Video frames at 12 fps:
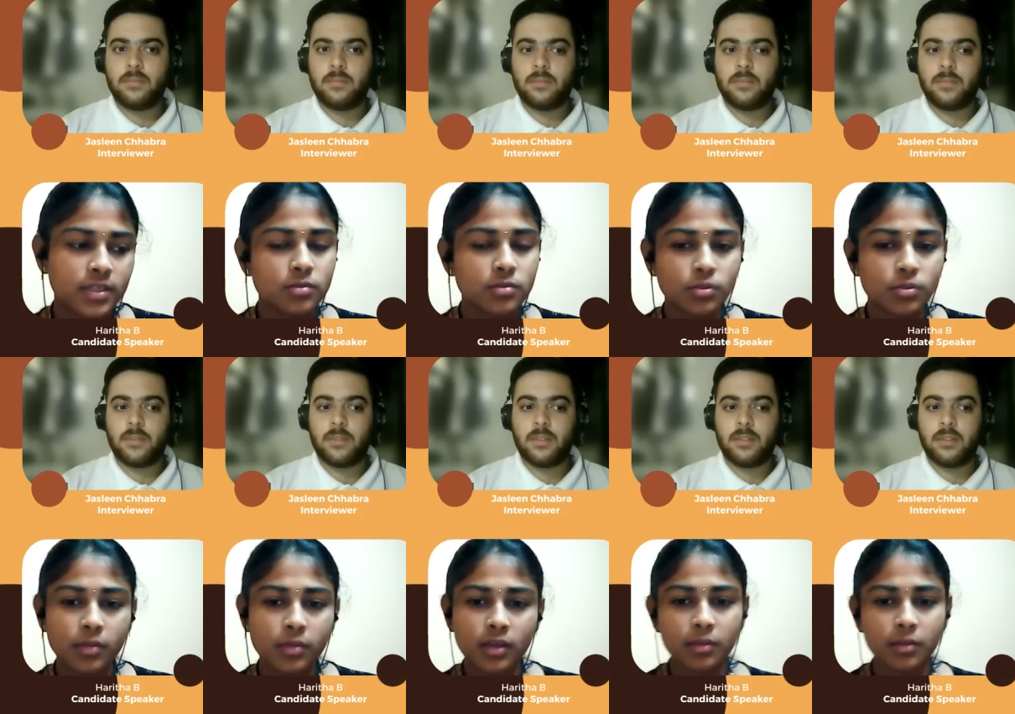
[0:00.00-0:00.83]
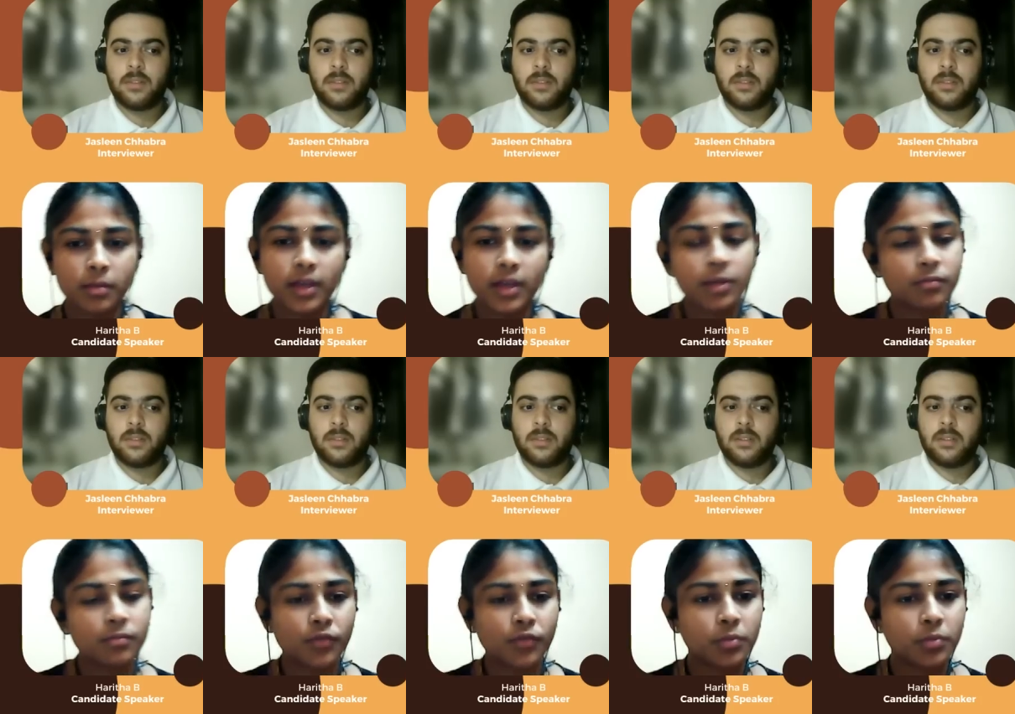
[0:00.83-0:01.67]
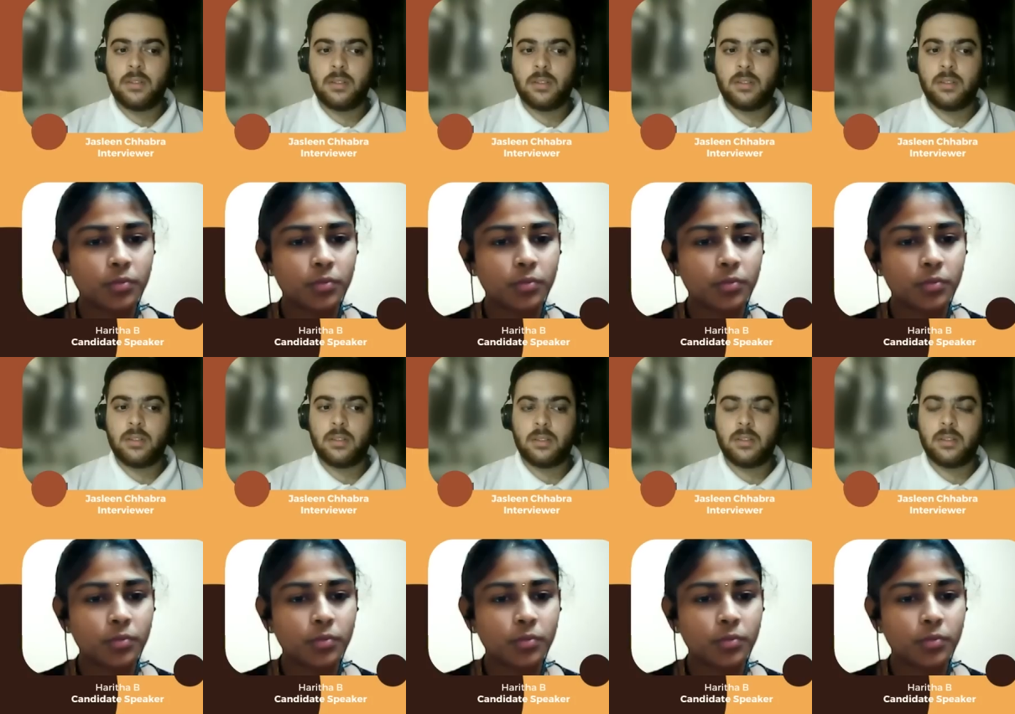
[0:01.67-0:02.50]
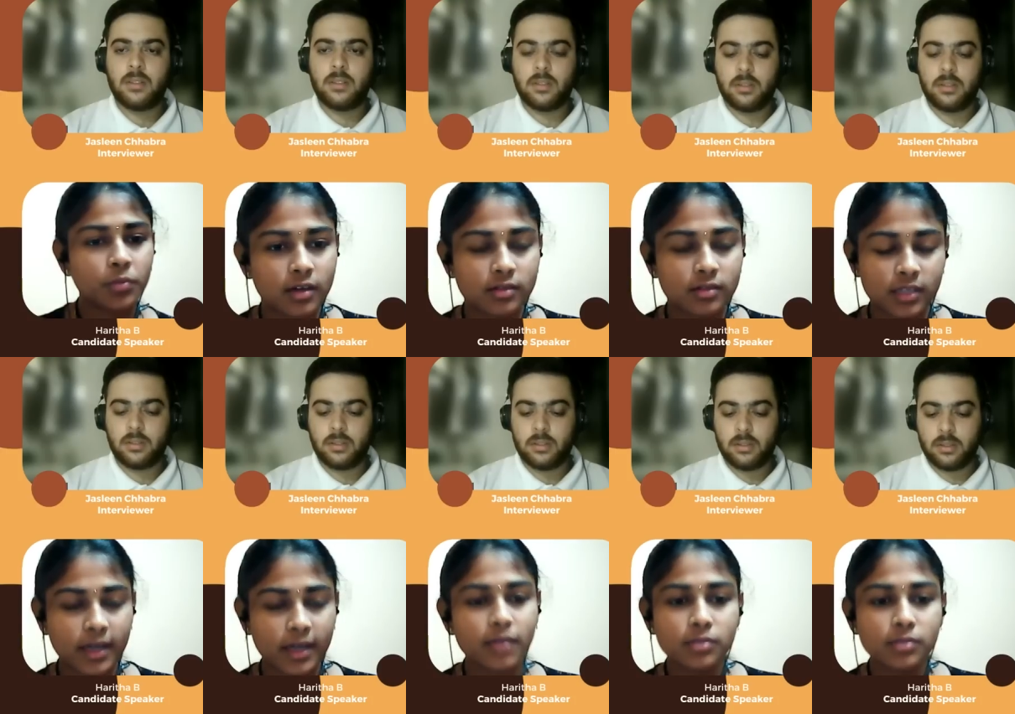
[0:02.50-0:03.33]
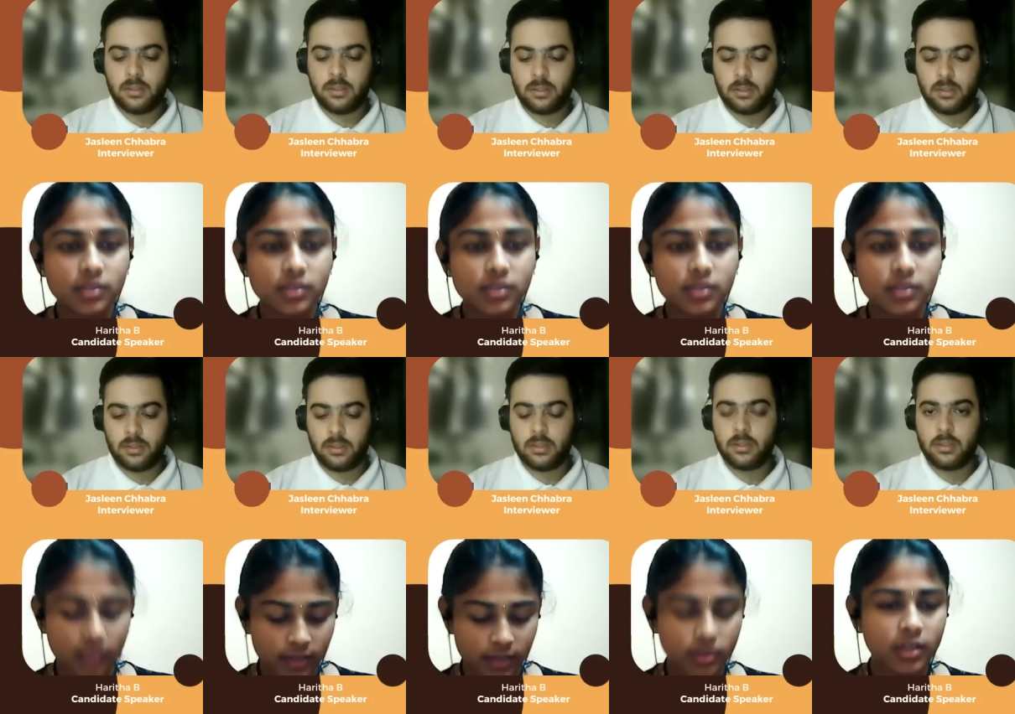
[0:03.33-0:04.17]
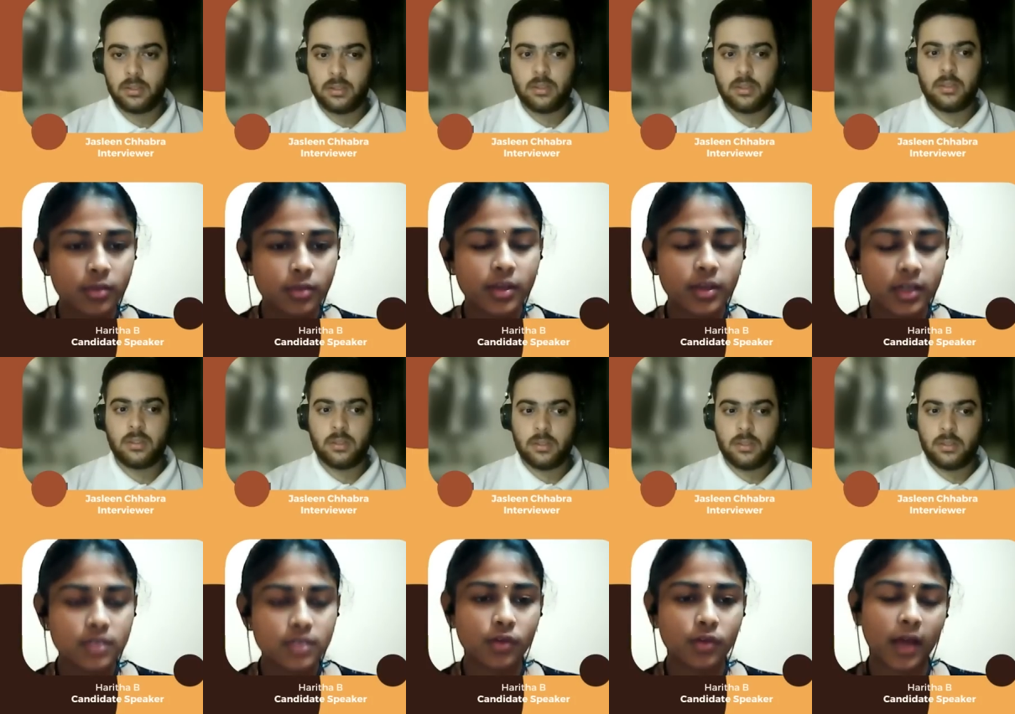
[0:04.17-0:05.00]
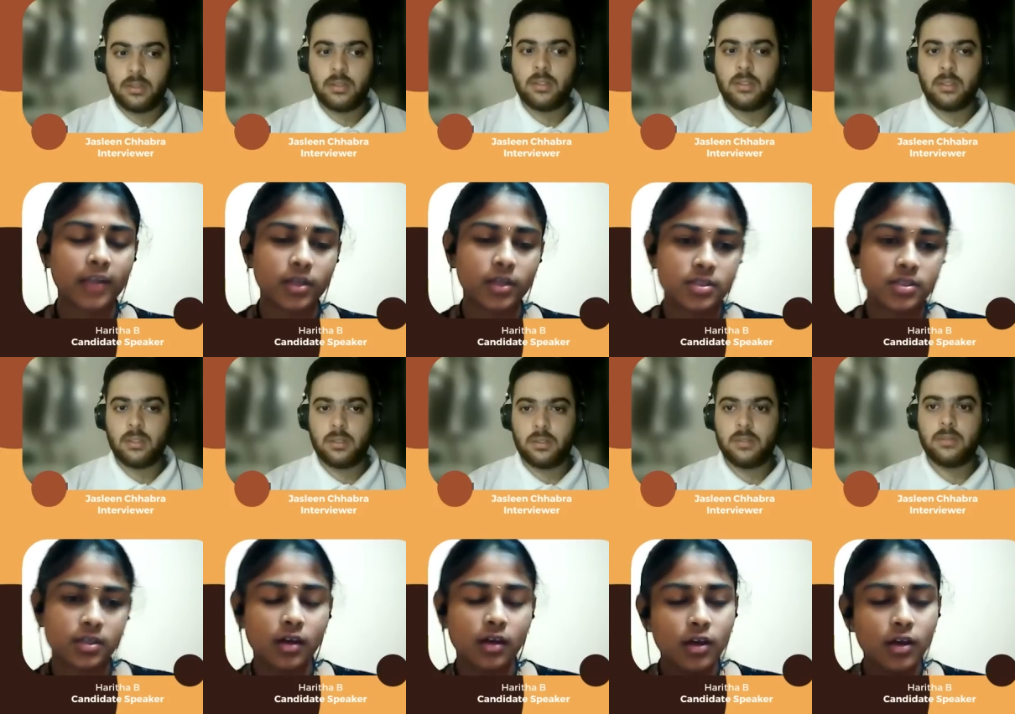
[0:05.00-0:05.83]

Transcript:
Speaker 1: seems to be medium for me, sir, but uh, the time is uh, actually very less for calculation, sir.